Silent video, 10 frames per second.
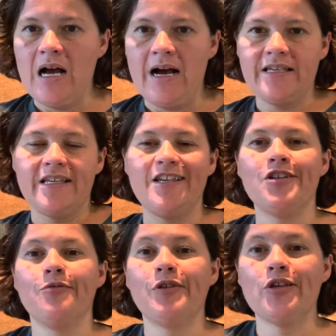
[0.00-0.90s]
I say
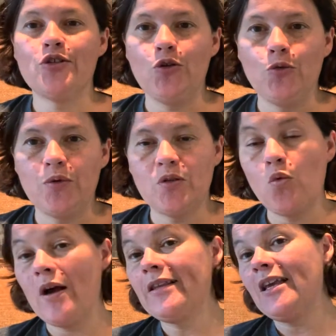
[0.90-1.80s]
something stupid?
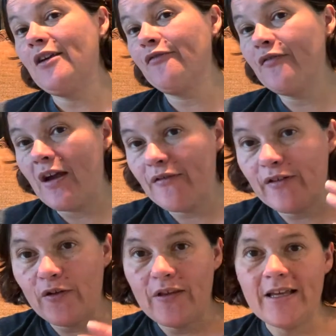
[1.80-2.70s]
What if I
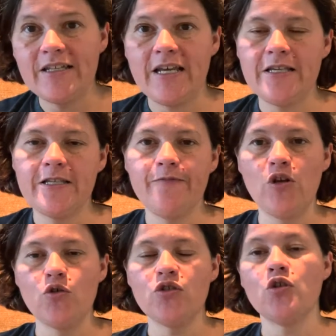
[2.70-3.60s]
fail that test?
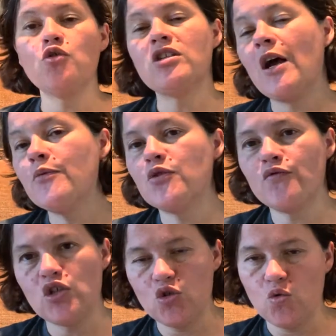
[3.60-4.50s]
Those, those types of
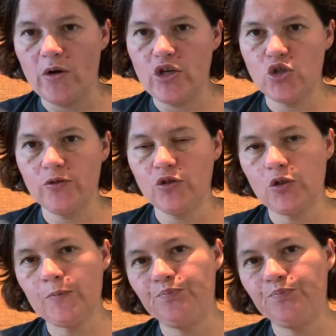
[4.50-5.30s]
situations.